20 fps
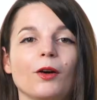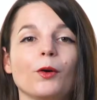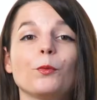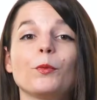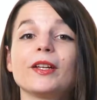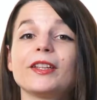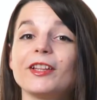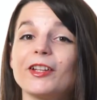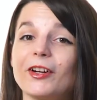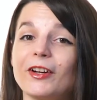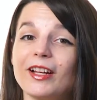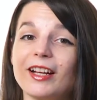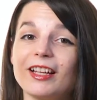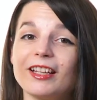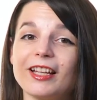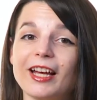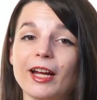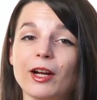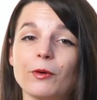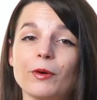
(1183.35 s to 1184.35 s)
When learning a
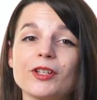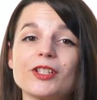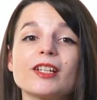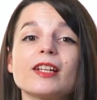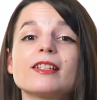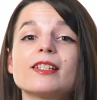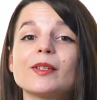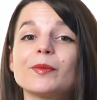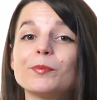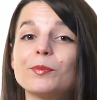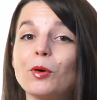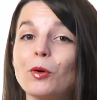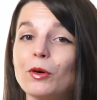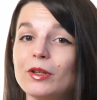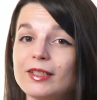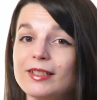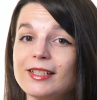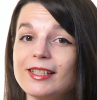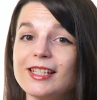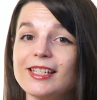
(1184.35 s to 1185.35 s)
language, it's
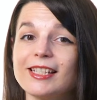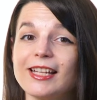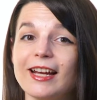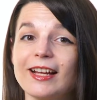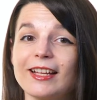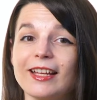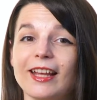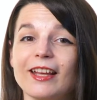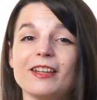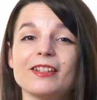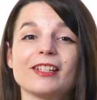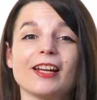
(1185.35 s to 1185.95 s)
important to dedicate